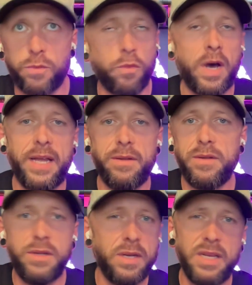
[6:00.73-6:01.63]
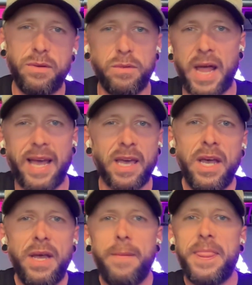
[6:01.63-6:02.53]
that
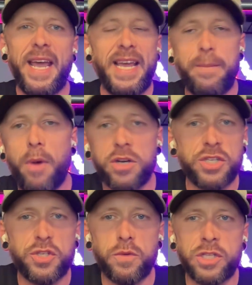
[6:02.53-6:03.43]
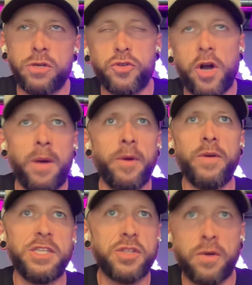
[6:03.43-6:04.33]
he marches to his own drum and we
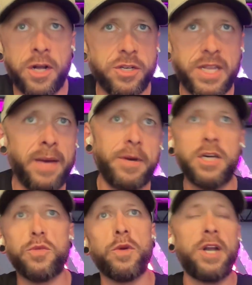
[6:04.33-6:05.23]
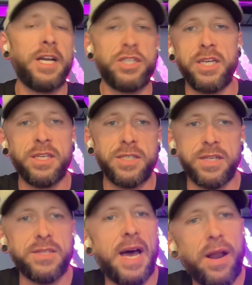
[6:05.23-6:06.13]
just don't understand because we're not geniuses.
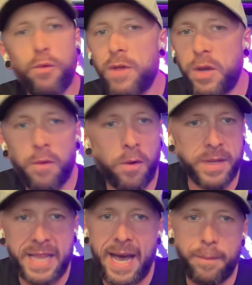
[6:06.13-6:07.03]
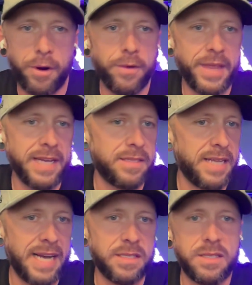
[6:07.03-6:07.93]
I don't really roll with that, bro.
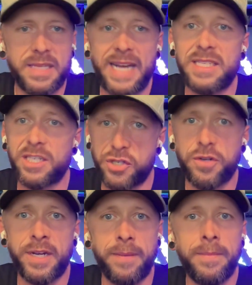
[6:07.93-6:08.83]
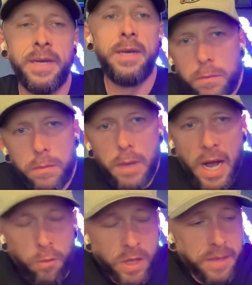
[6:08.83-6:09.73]
That's extreme. I
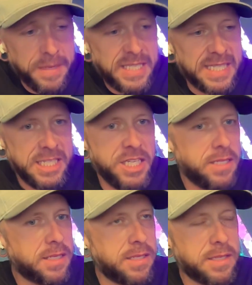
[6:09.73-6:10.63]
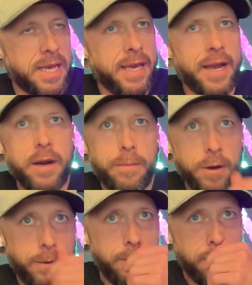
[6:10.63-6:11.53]
really miss the Jesus is King era, bro.
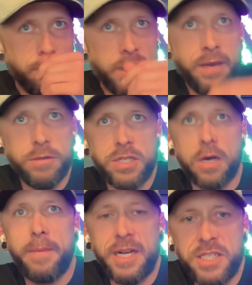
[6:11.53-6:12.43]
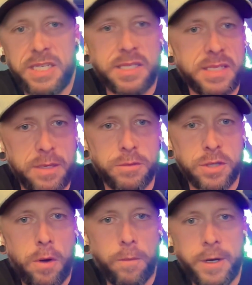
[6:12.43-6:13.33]
When he was talking about Jesus, he was
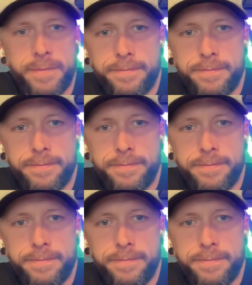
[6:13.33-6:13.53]
on one.